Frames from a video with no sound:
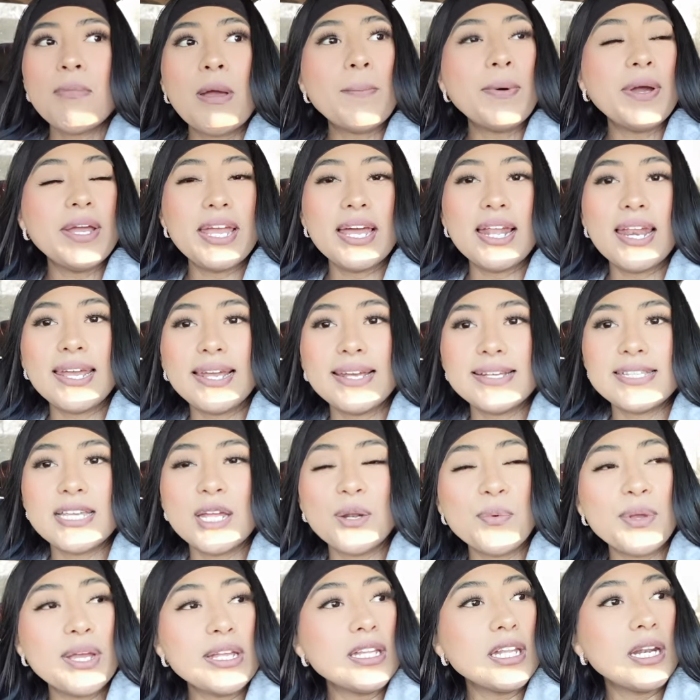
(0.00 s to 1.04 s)
But yeah, like I
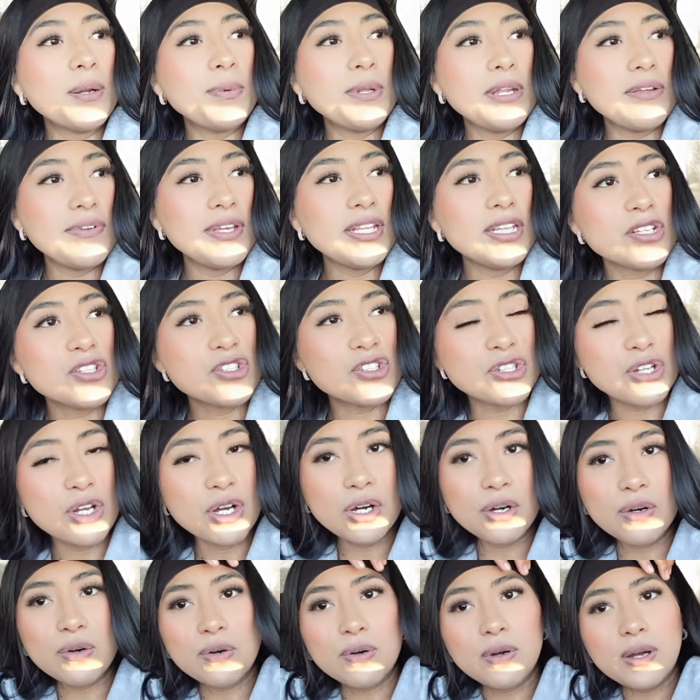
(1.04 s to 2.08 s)
said, we ended up leaving the
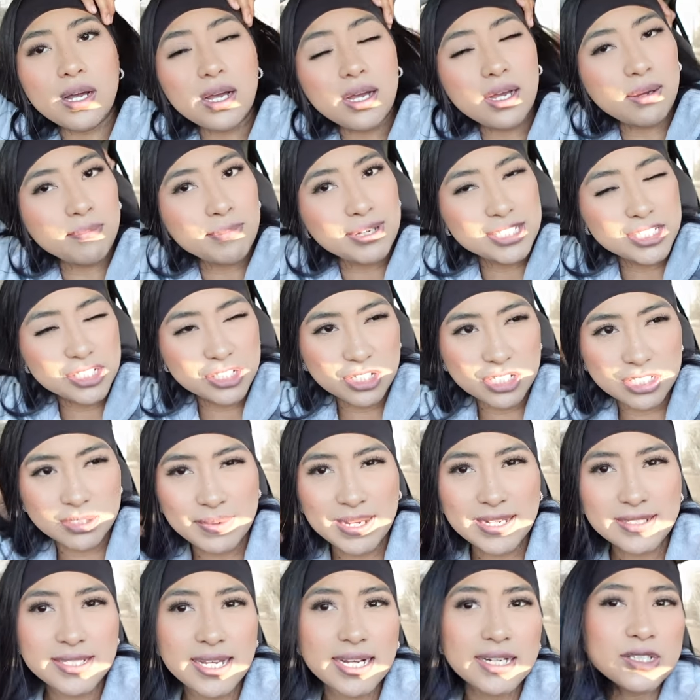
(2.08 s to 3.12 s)
snow. My sister's
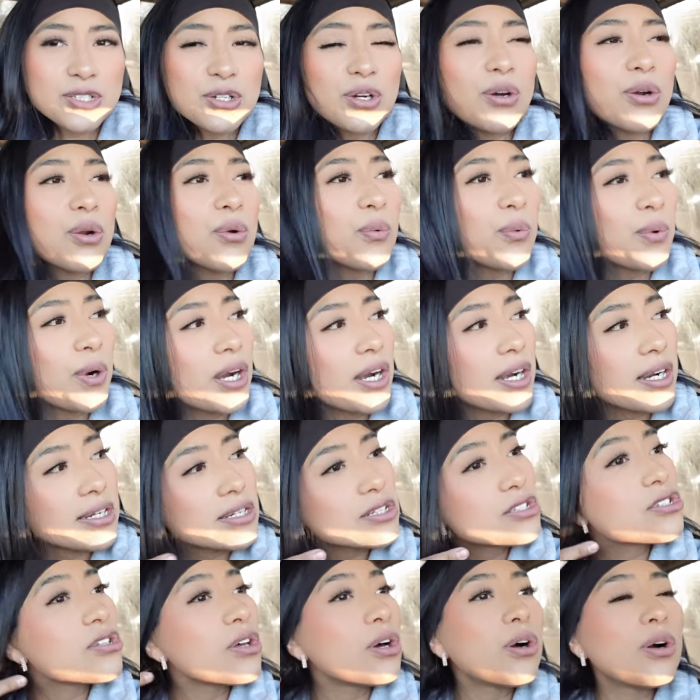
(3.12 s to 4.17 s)
man's had to go to work,
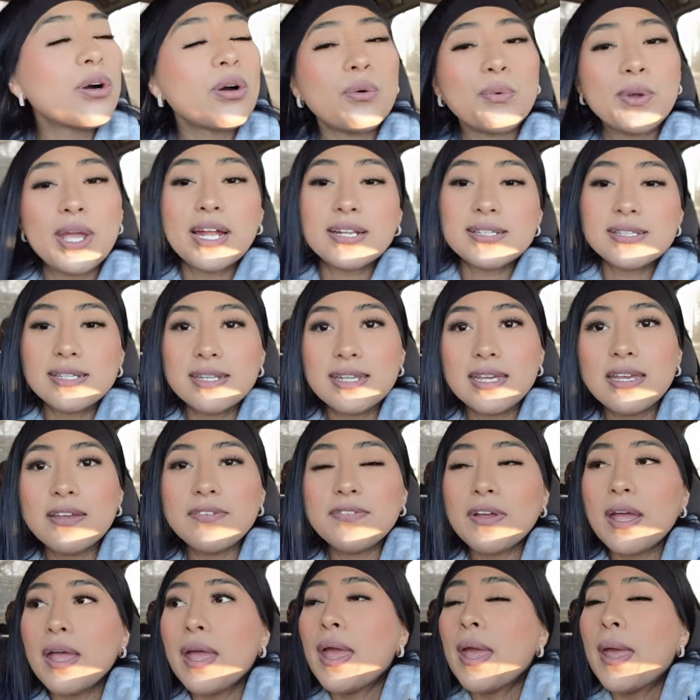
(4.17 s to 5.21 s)
so we had to
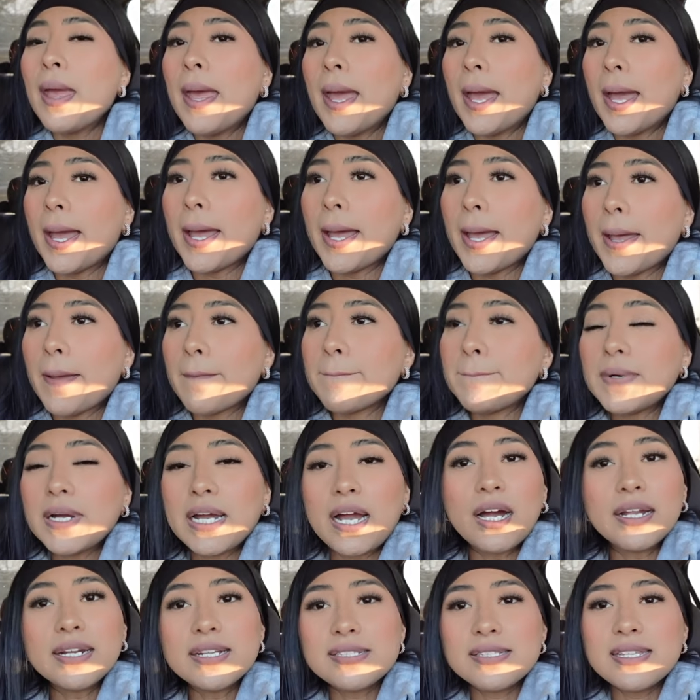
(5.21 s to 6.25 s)
leave. But
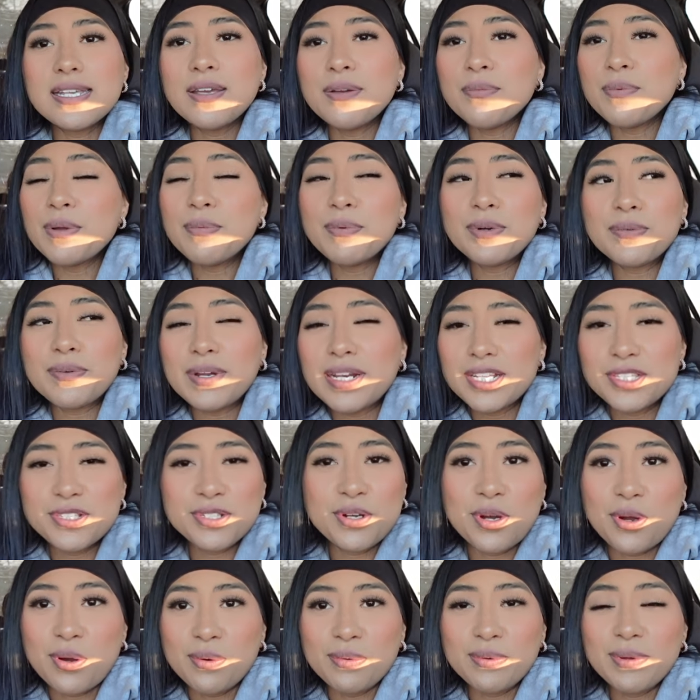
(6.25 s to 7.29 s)
honestly, we were ready to
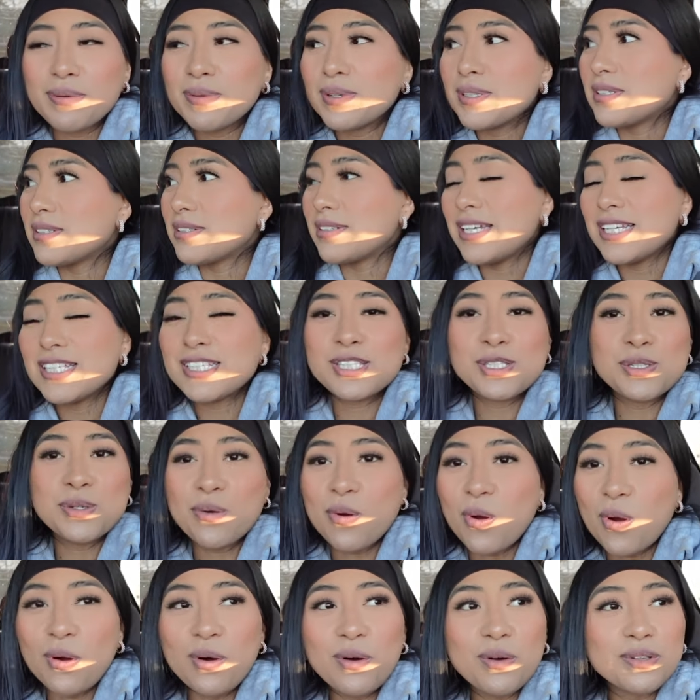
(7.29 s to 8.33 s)
go. It's too
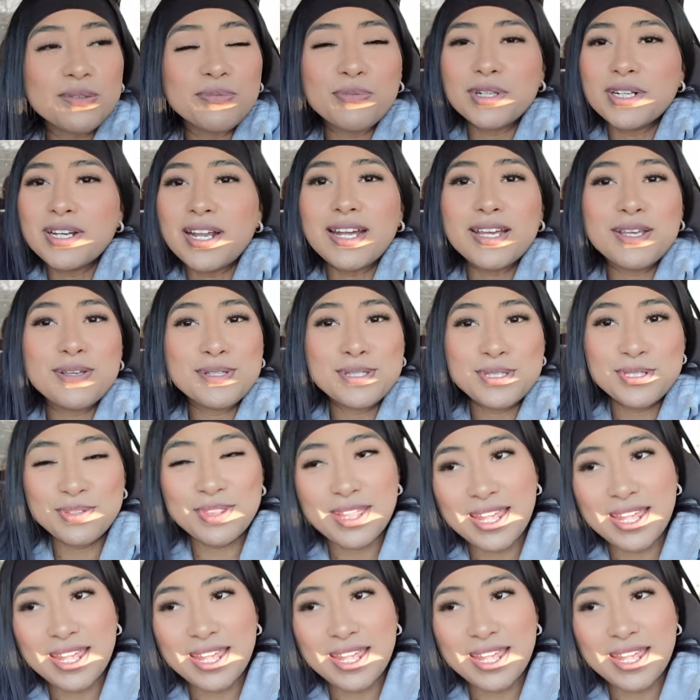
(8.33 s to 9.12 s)
cold. We're not used to